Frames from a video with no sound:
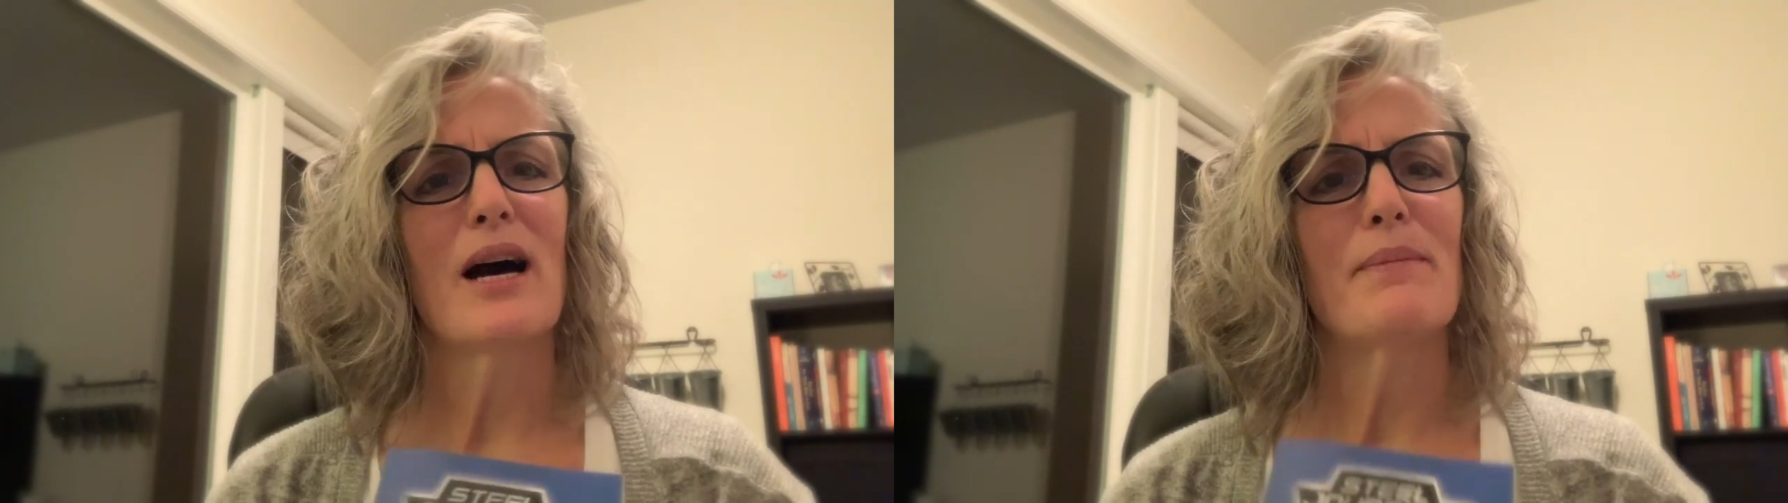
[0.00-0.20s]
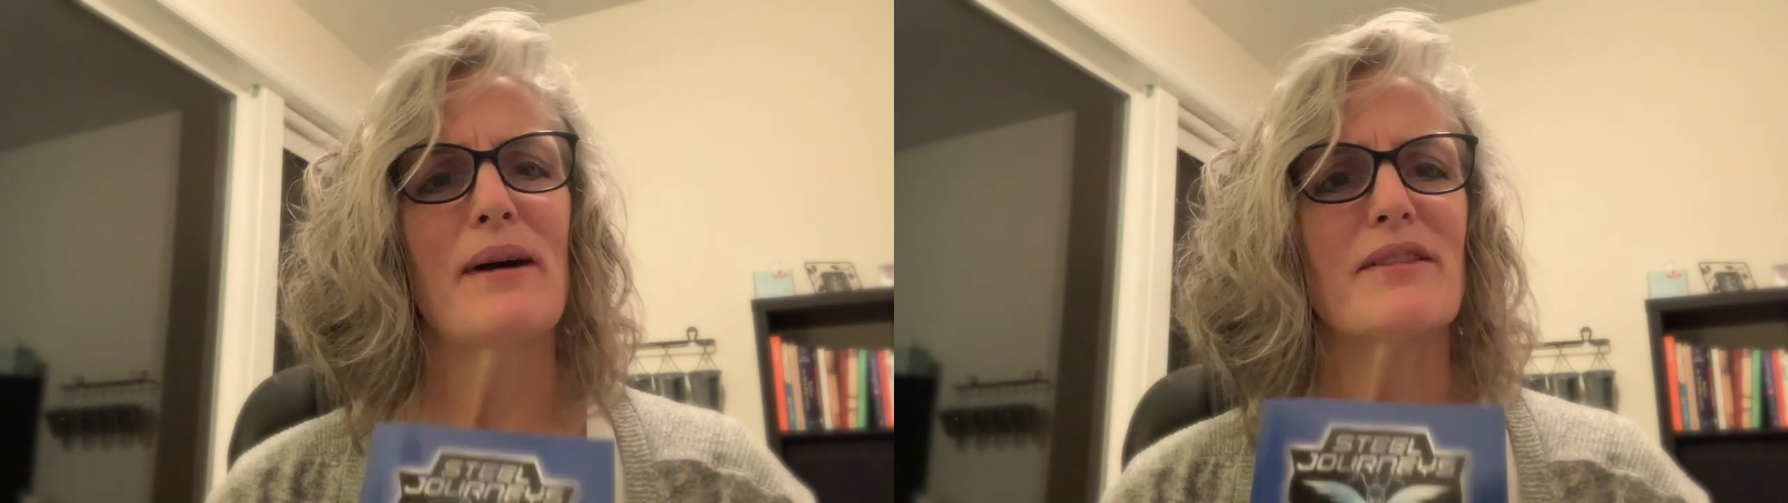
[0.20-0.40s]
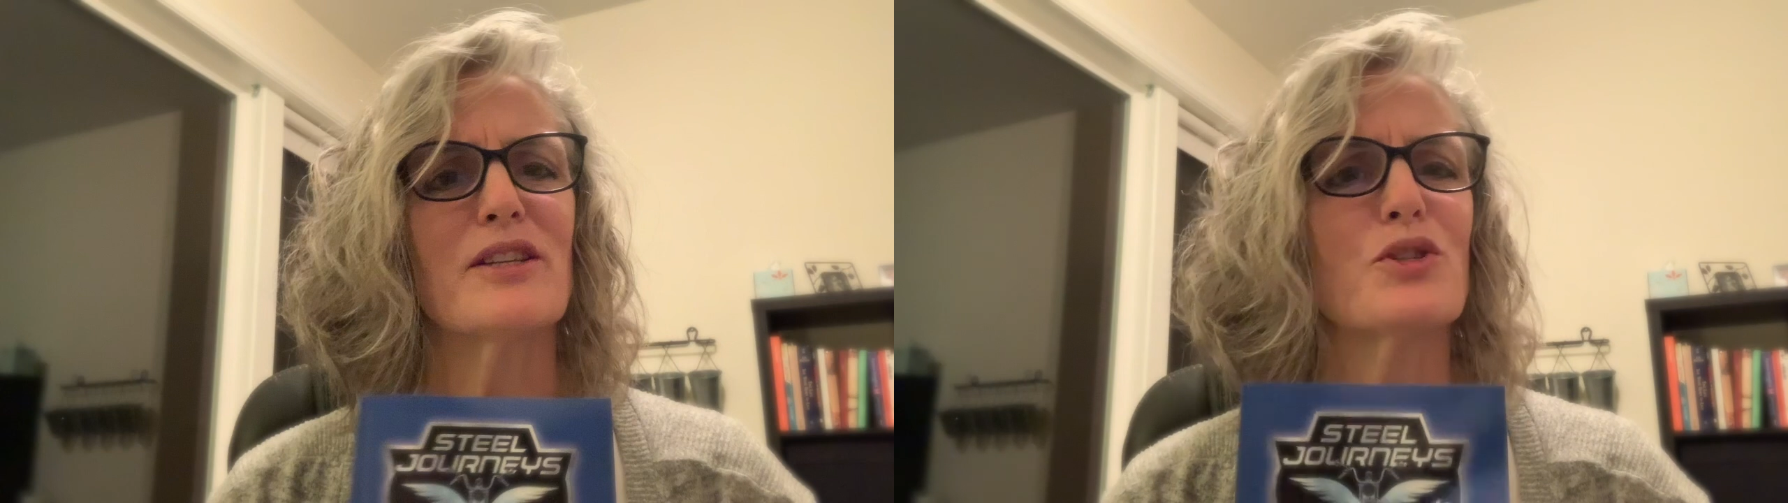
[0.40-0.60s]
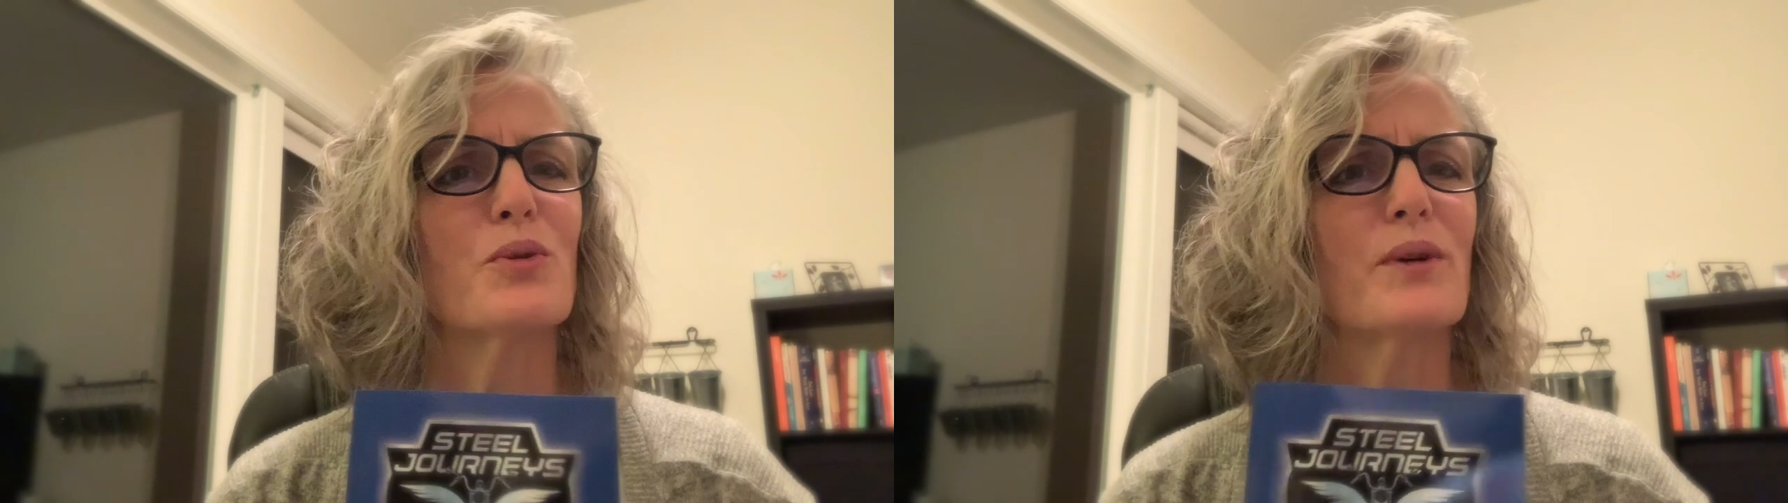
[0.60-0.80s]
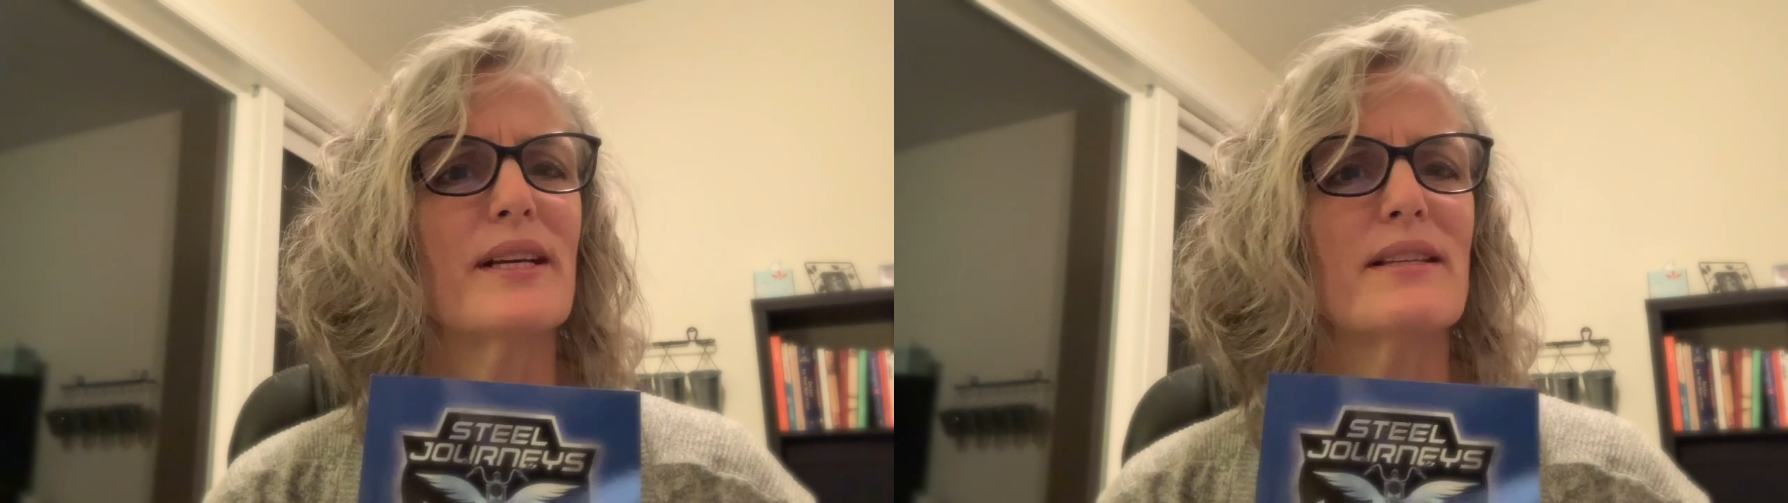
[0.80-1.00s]
about the
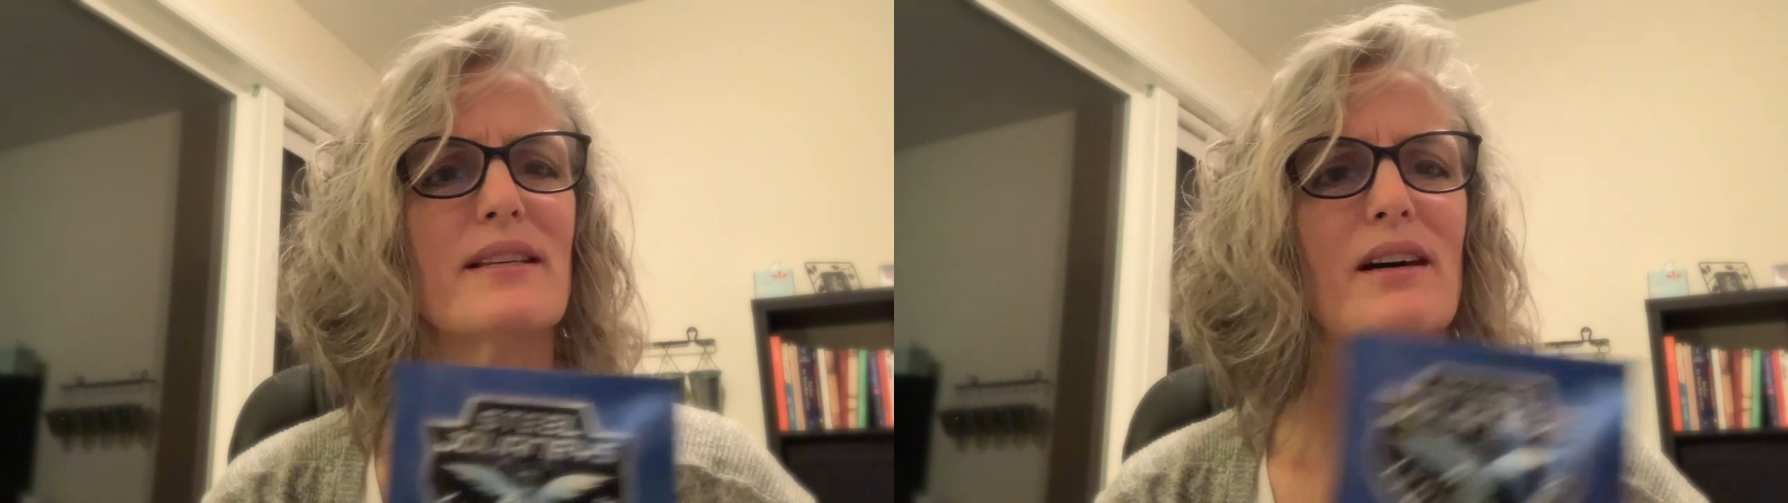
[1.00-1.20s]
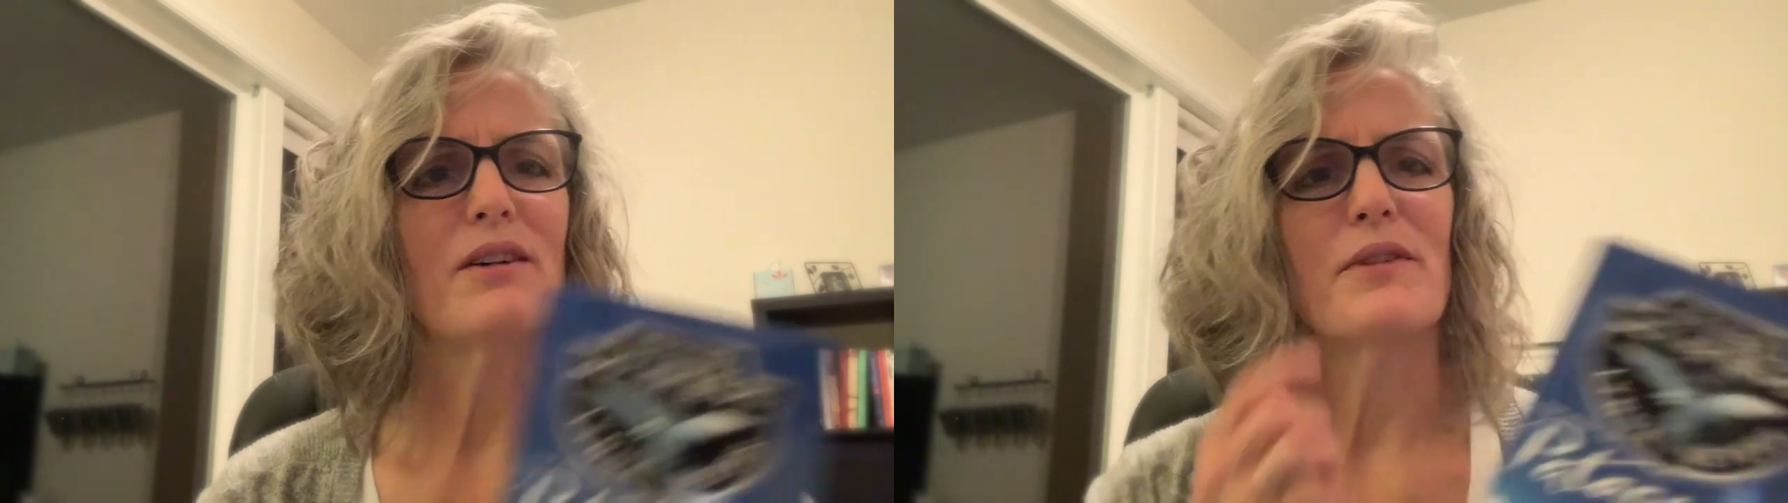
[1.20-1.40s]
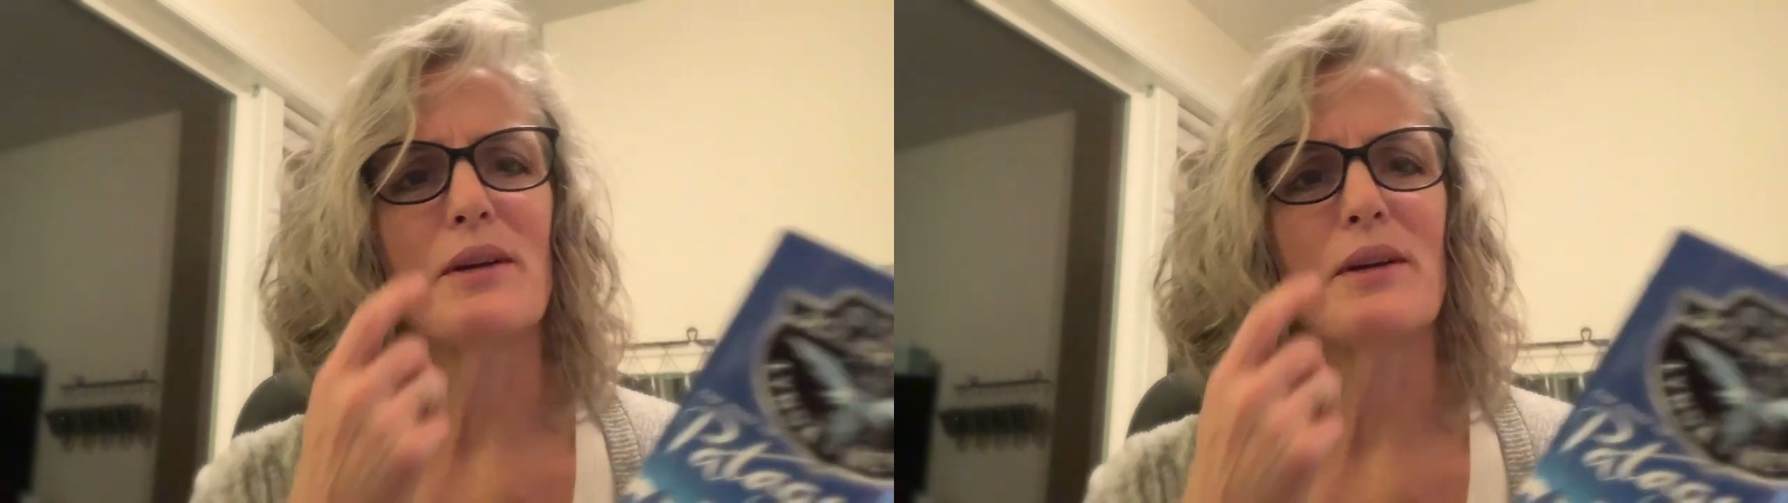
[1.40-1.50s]
story itself